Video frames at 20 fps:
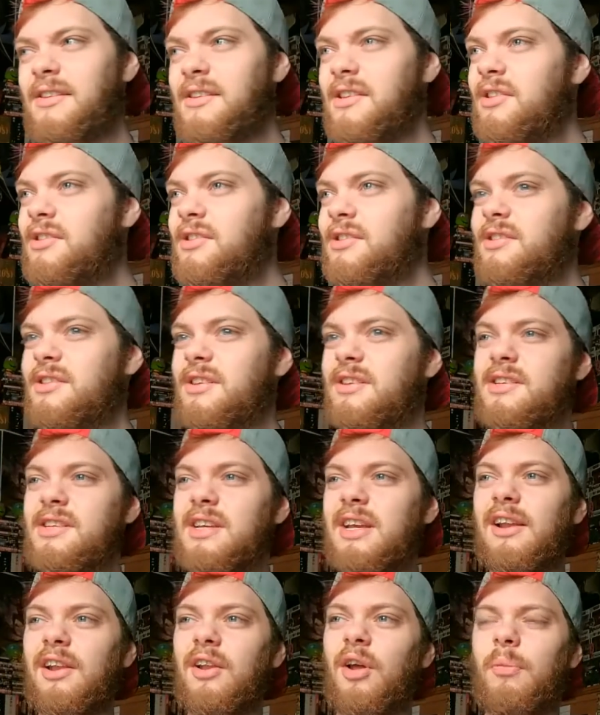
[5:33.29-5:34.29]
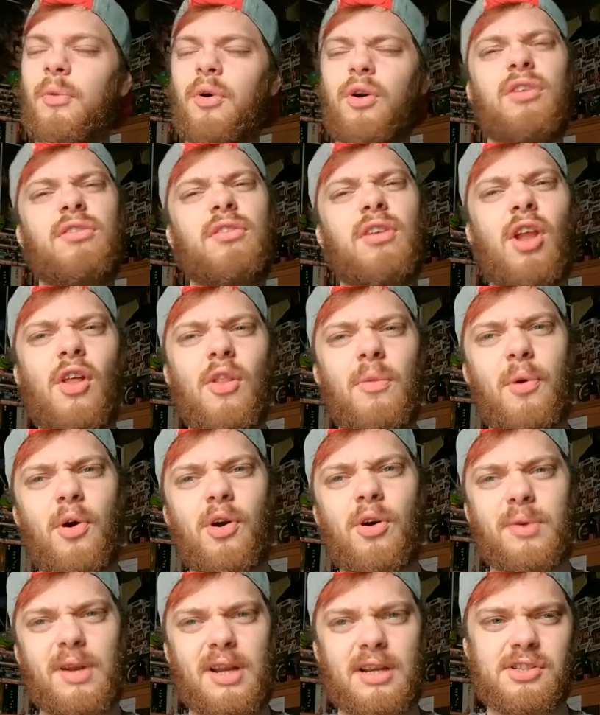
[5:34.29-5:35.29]
You just see a lot more, because a lot of the
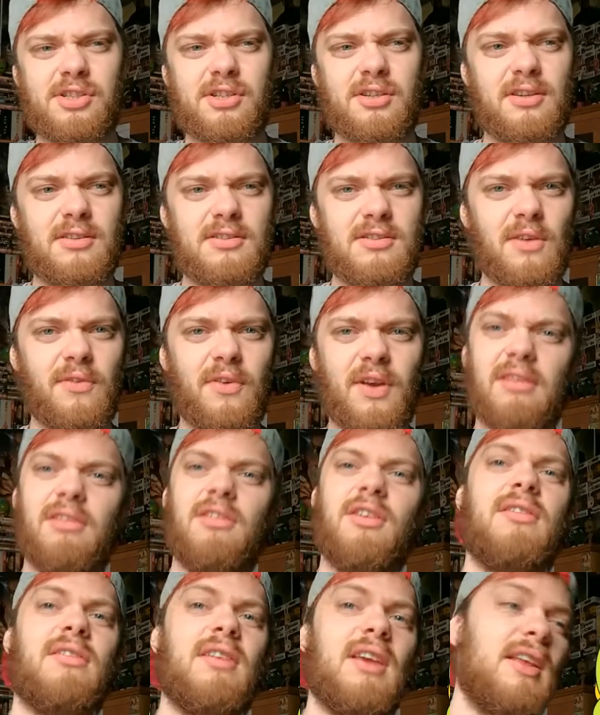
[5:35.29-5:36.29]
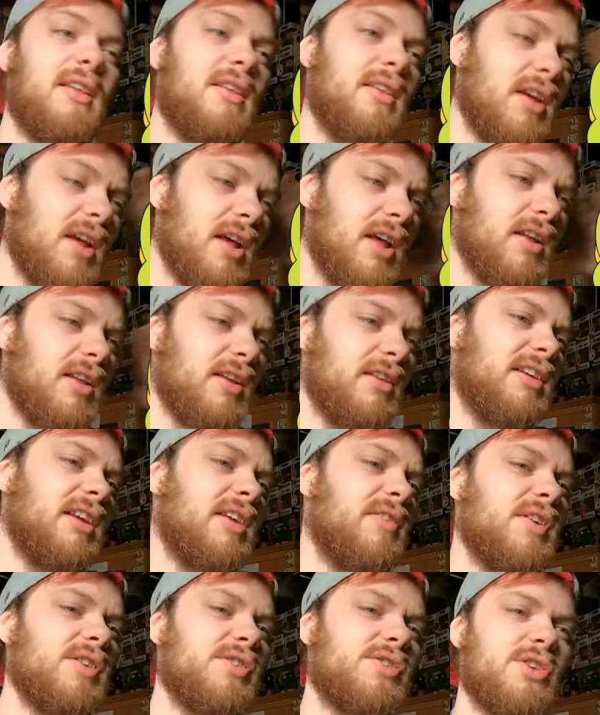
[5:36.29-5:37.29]
Pokemon Ash and stuff gets, and you see in the
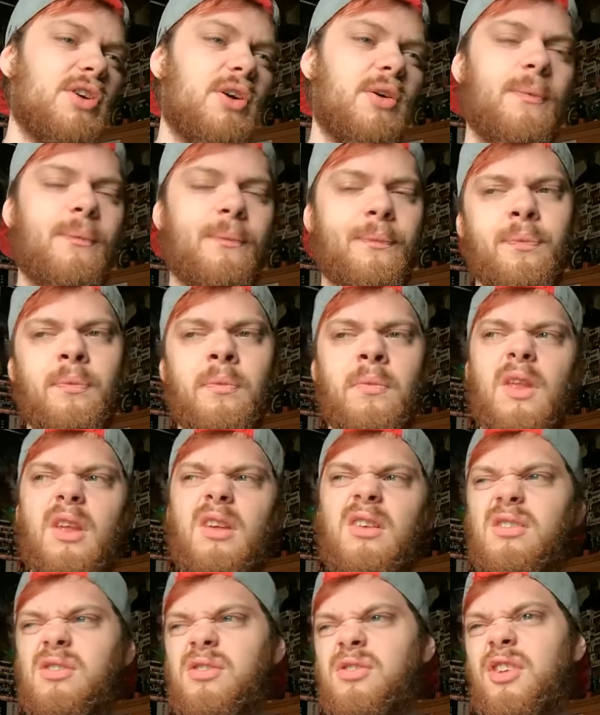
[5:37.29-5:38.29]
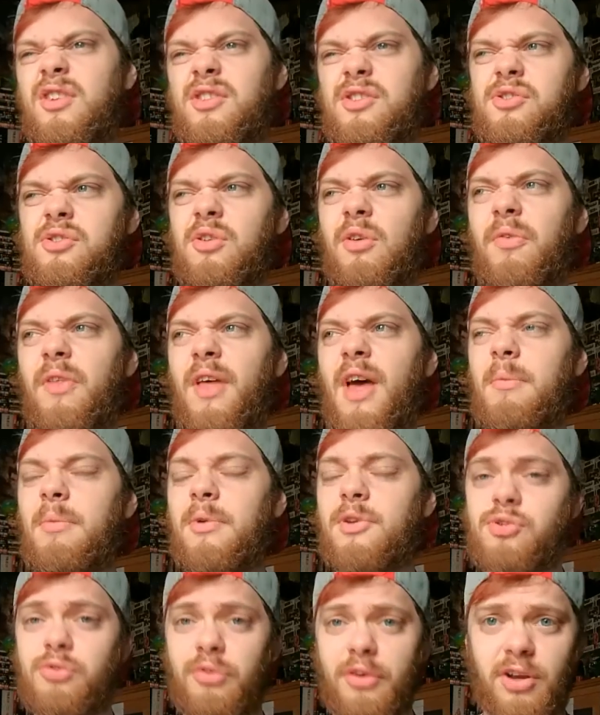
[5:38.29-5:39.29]
TV show, they're just sort of there.
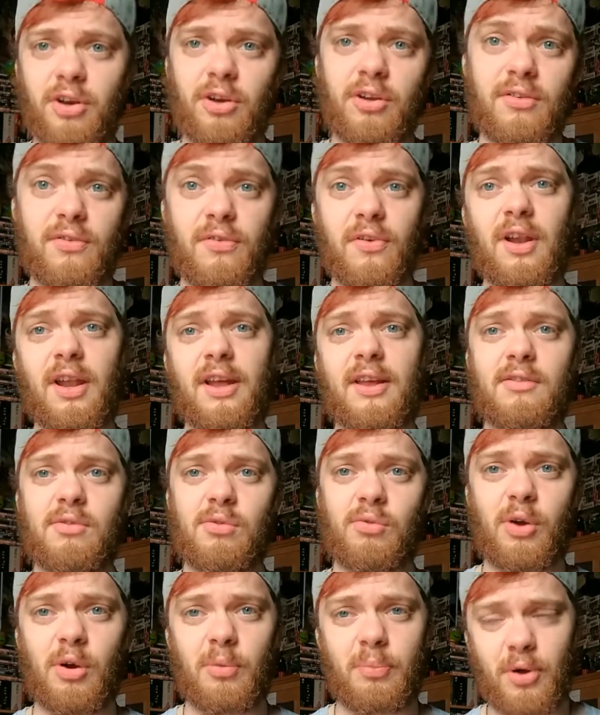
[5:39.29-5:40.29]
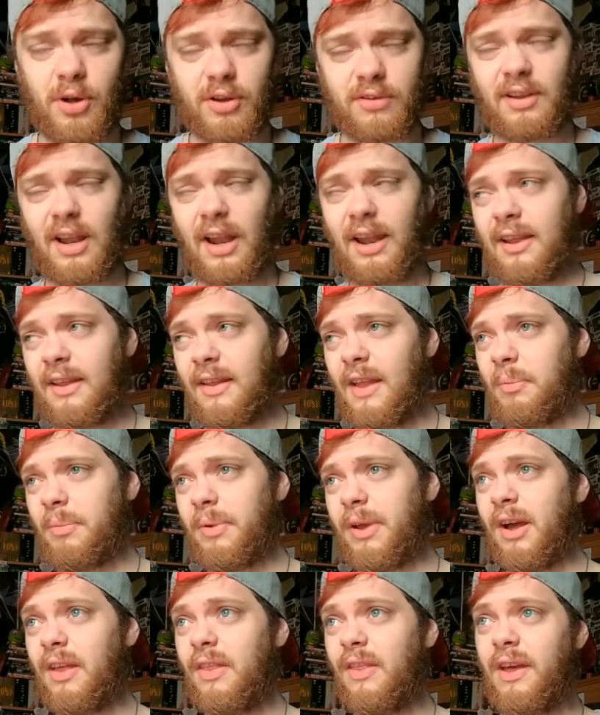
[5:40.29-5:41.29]
But Treecko, you feel like there's a real personality in that
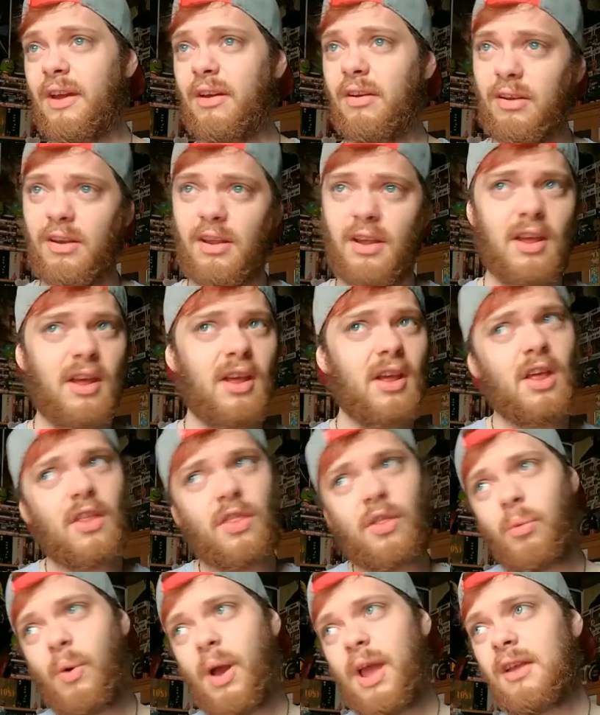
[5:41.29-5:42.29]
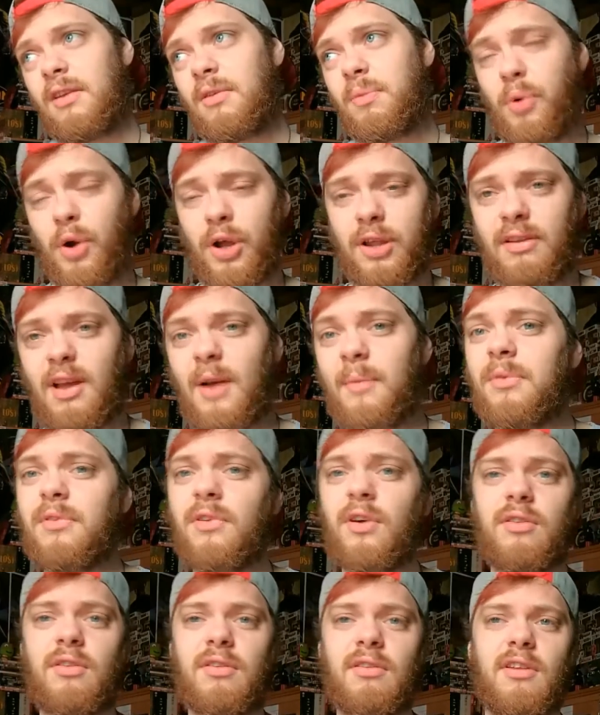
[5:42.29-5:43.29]
behind there, and the way he's put into
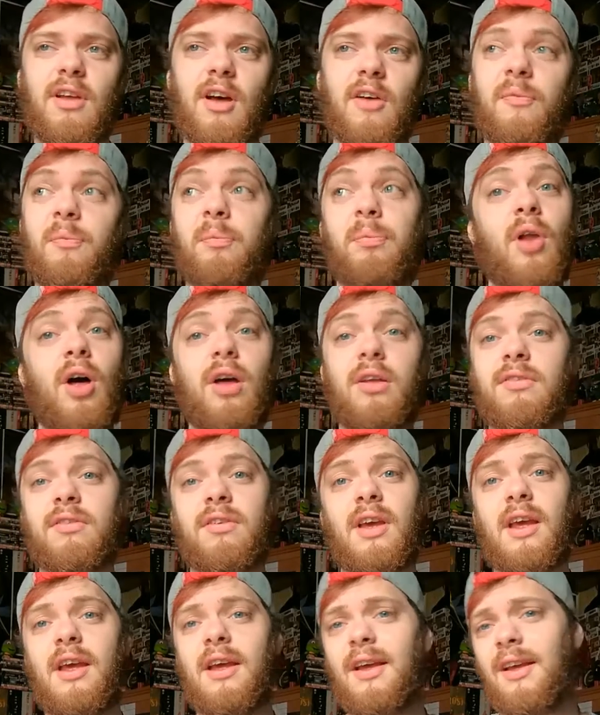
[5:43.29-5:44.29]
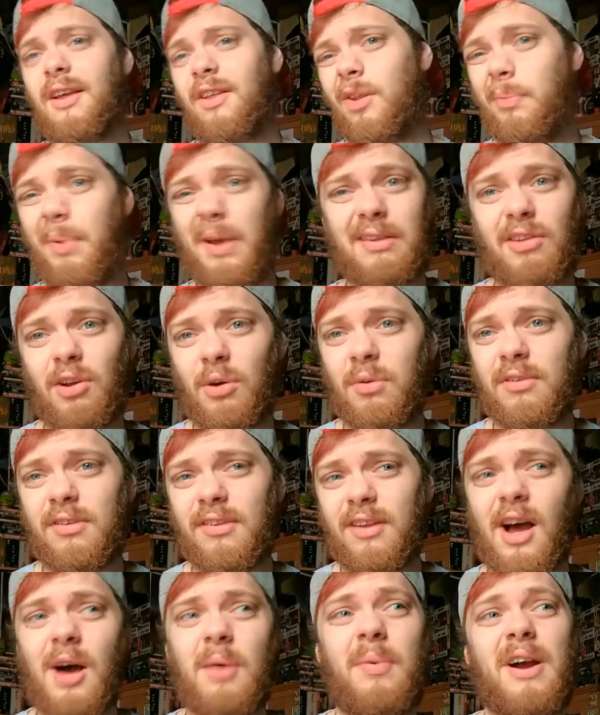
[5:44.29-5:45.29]
episodes and stuff. Plus, the best Hoenn
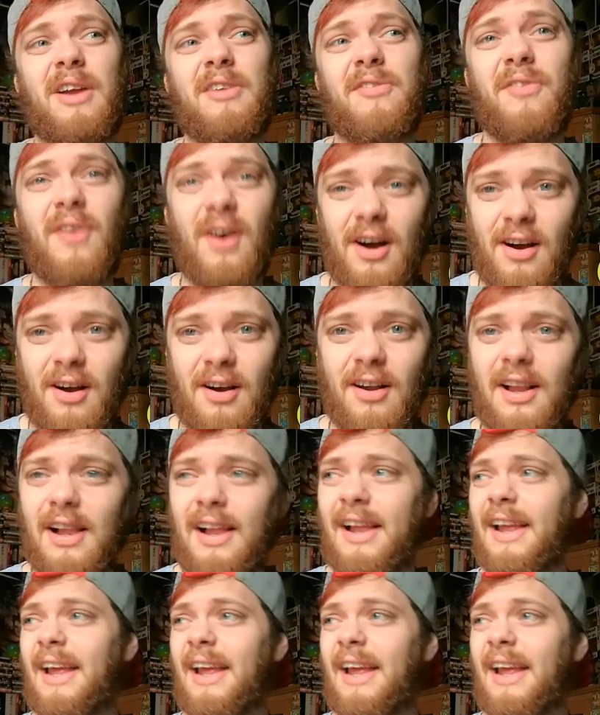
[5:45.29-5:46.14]
starter by far.